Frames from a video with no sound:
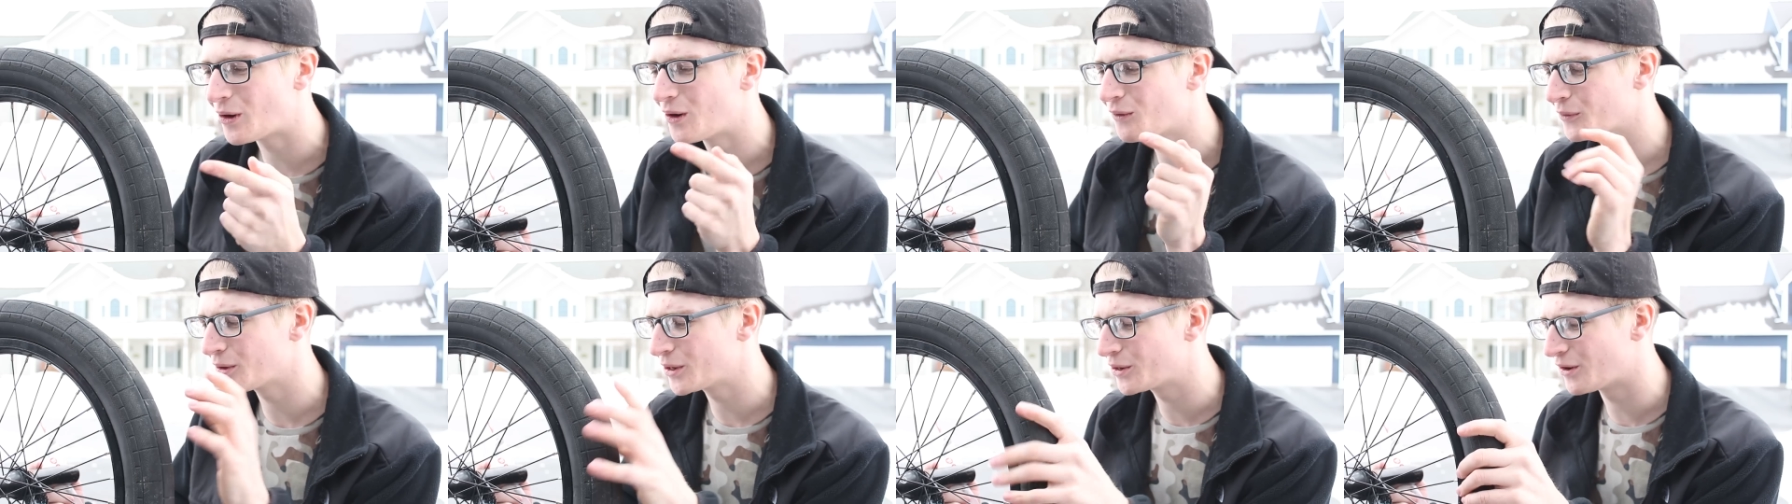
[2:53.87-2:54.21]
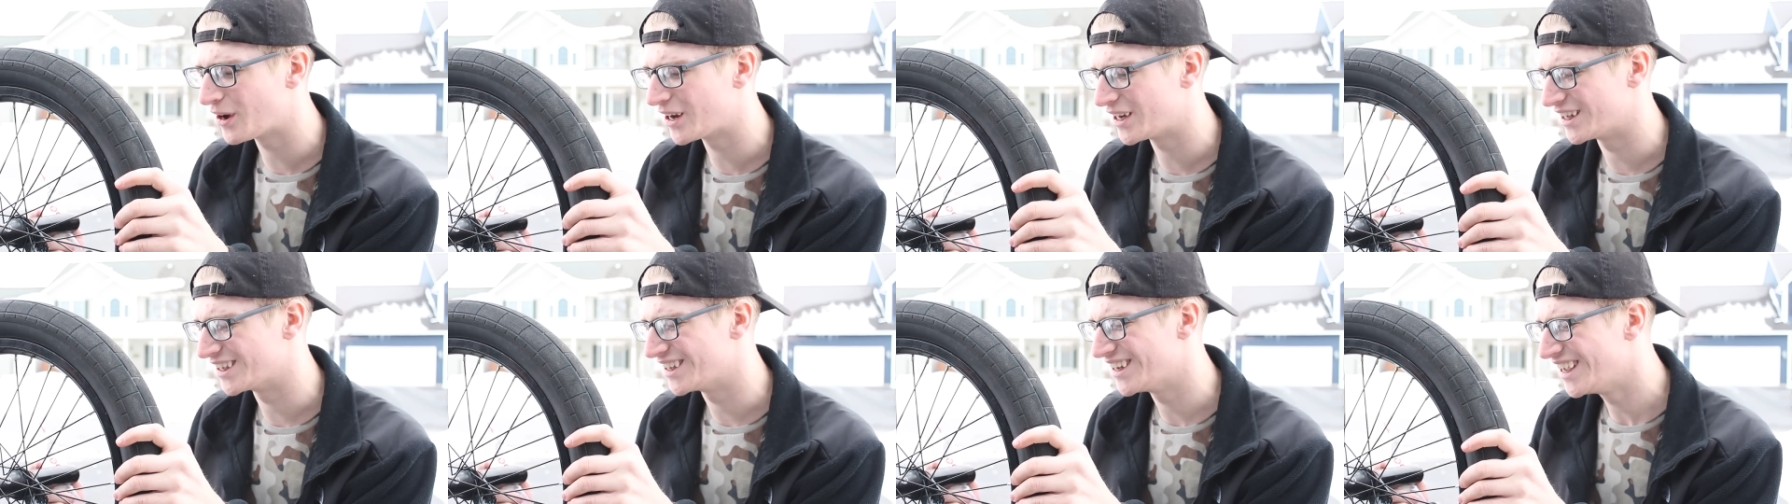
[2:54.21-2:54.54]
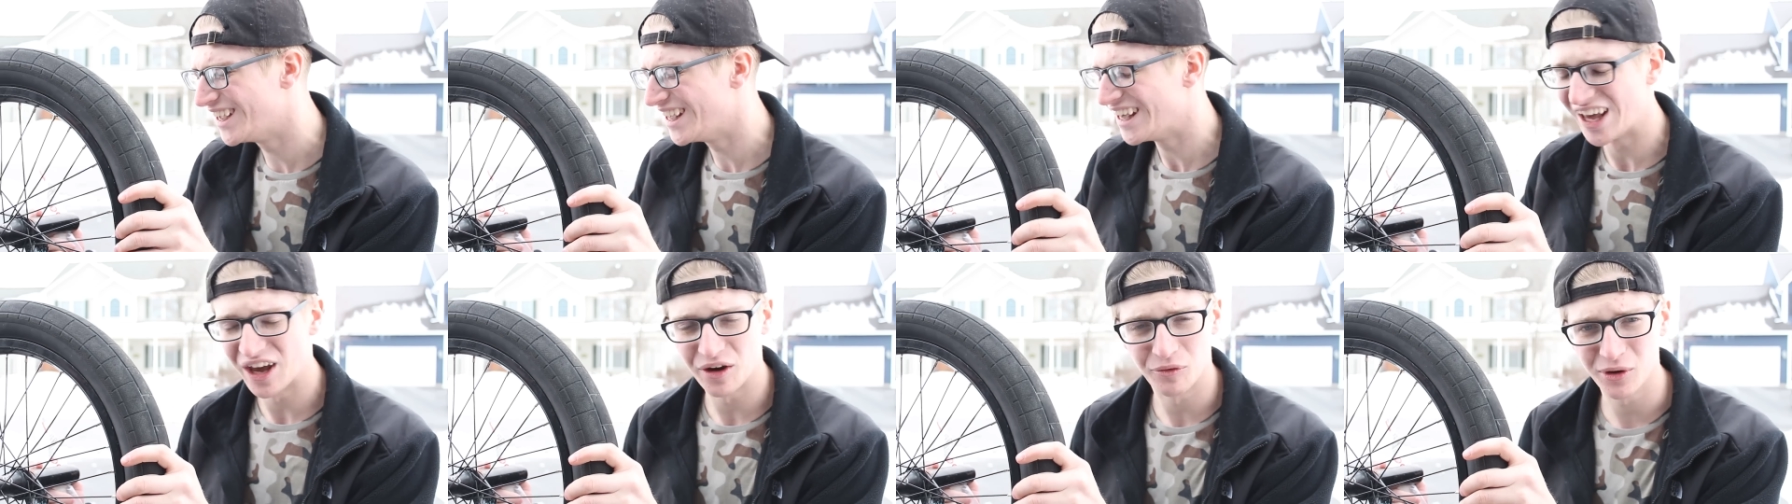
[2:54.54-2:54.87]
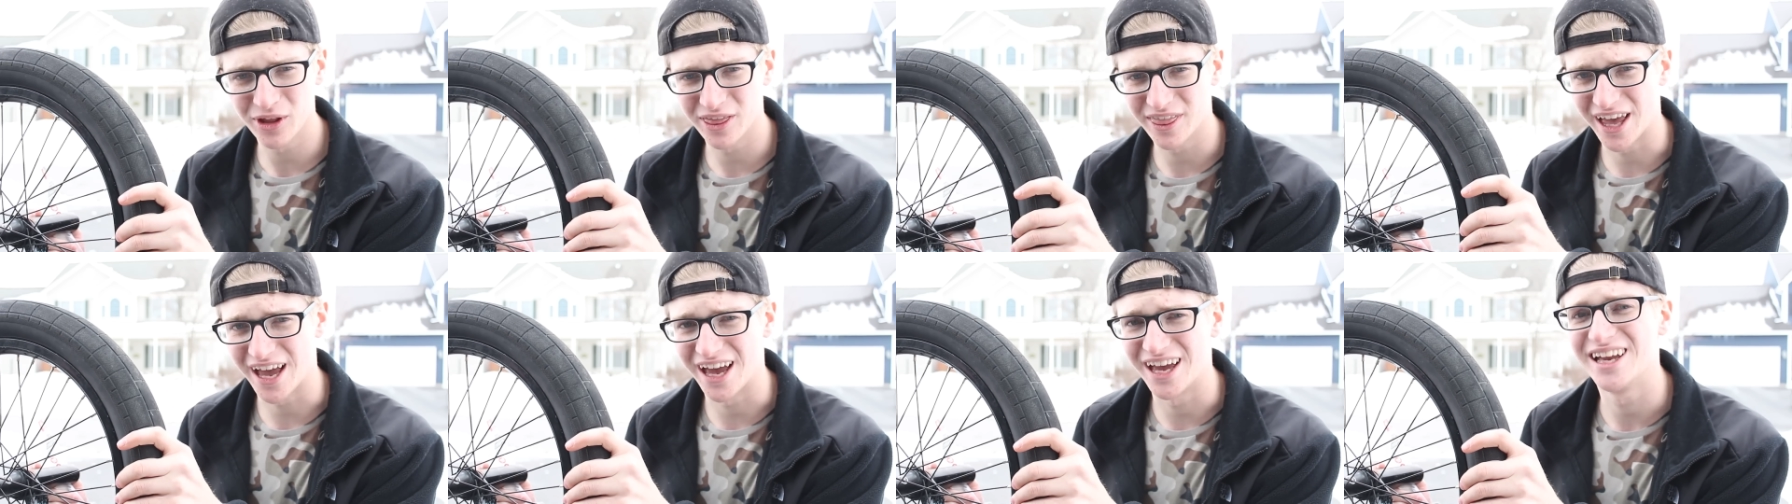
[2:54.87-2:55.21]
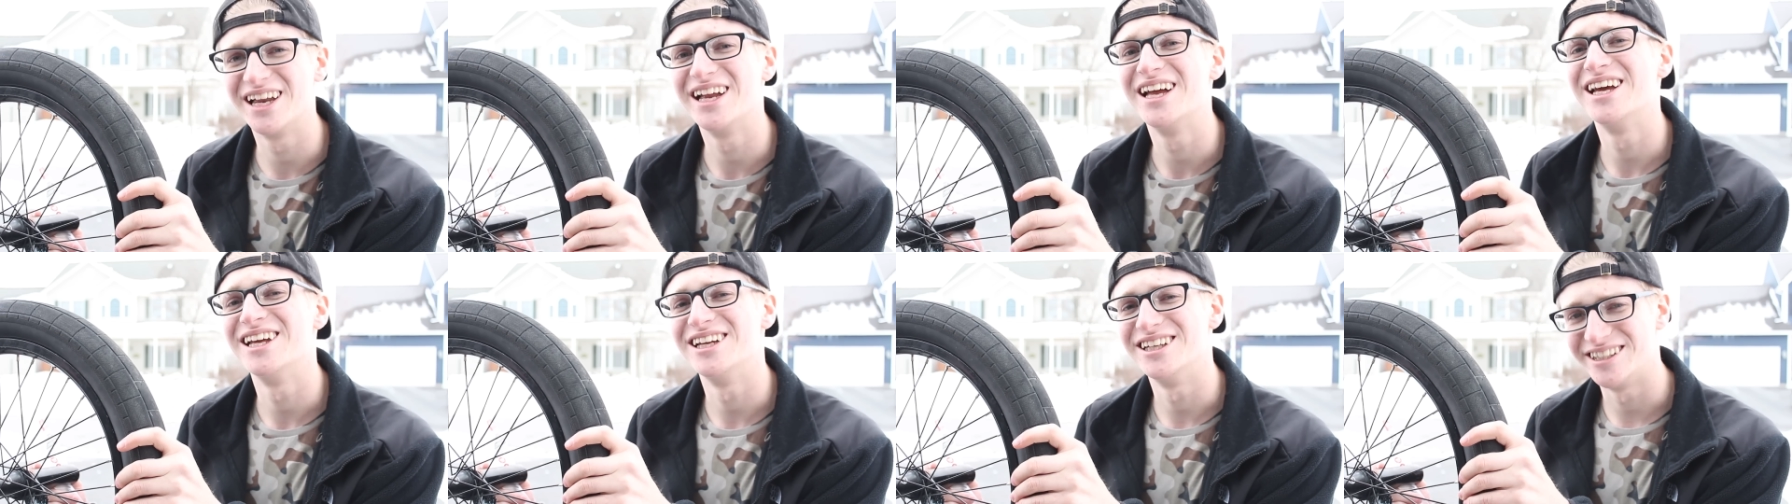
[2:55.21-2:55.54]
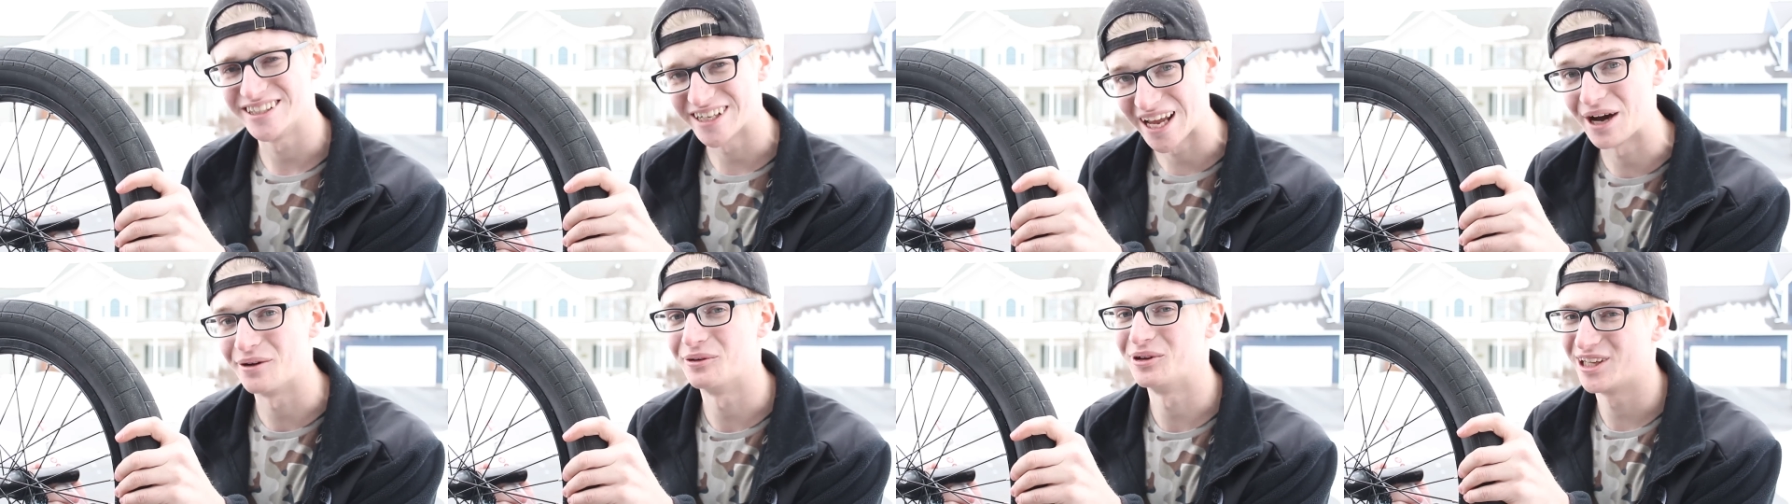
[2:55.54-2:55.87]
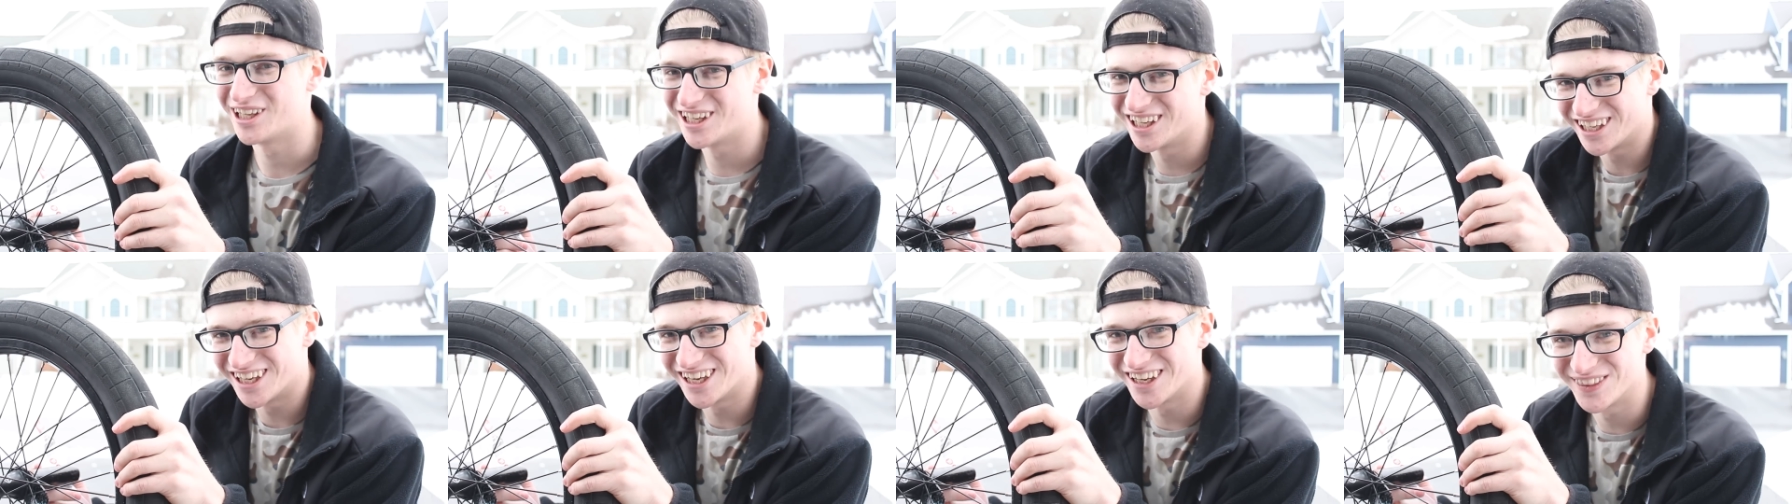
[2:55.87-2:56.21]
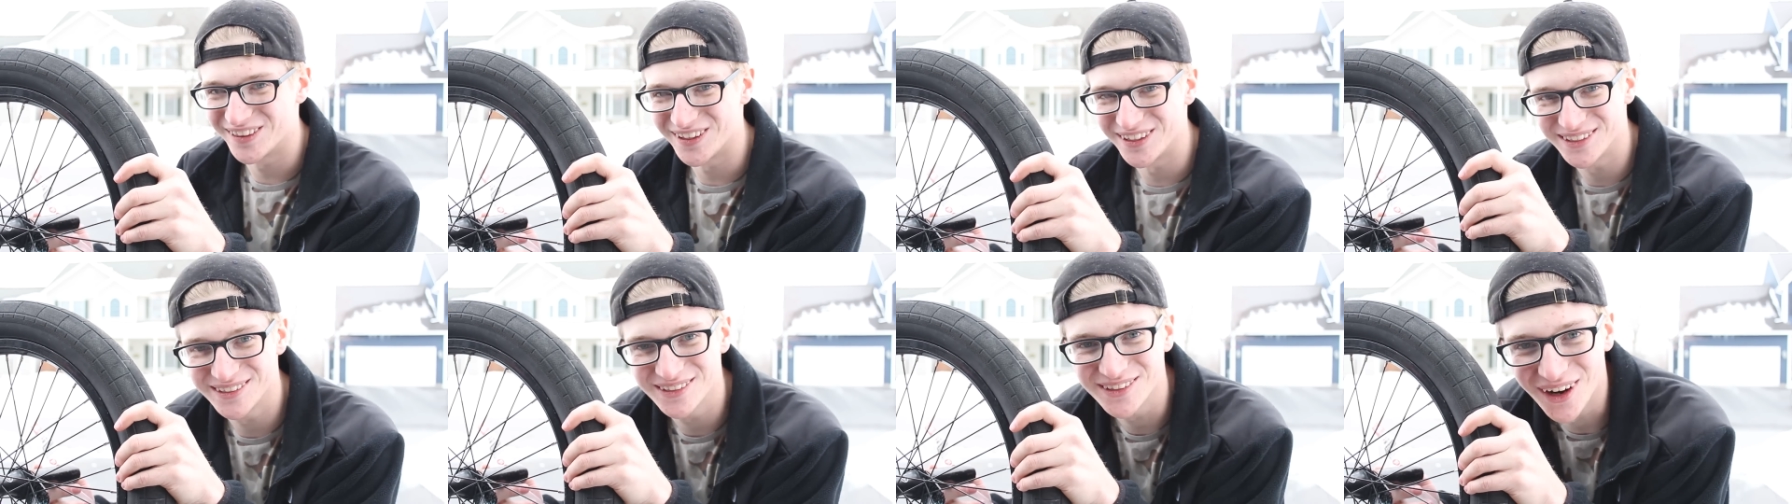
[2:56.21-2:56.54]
won't regret it. And with that, now we can get this